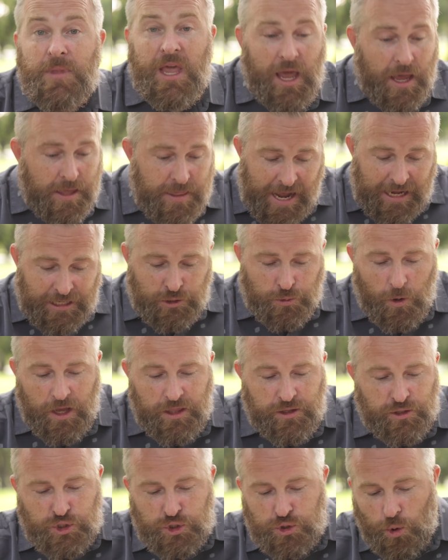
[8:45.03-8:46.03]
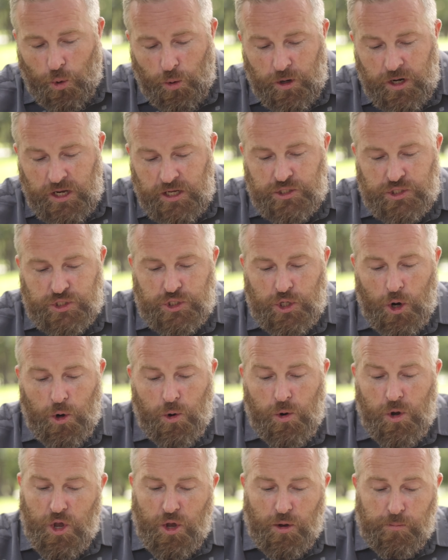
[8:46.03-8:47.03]
And that's why the story is
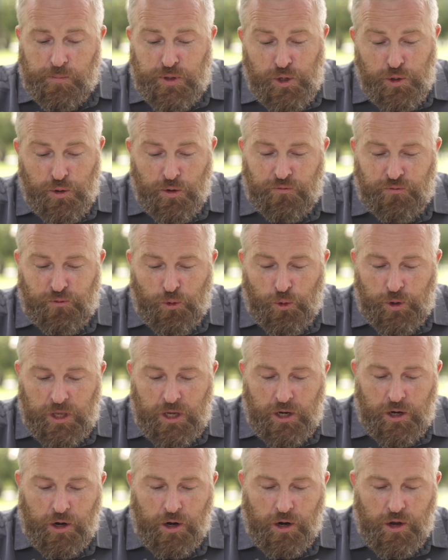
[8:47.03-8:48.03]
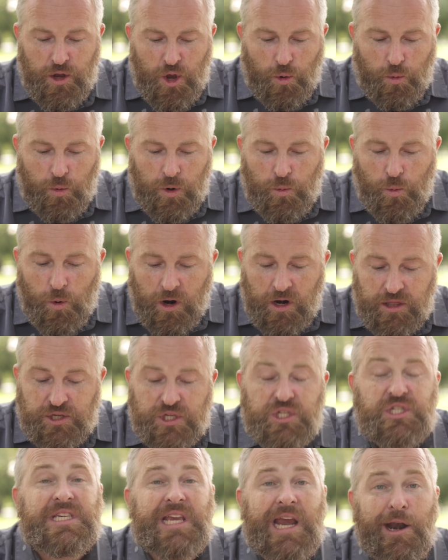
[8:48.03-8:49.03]
so beautiful here when one of the
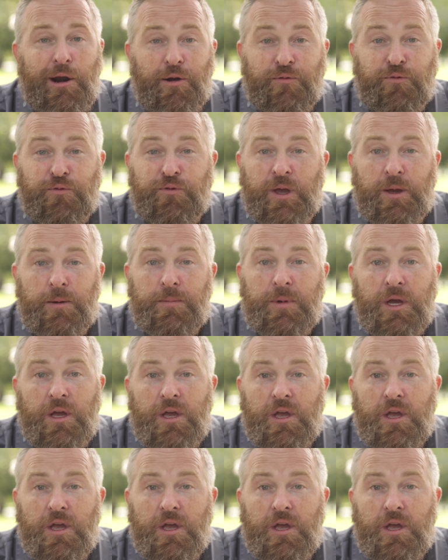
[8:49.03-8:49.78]
seraphim,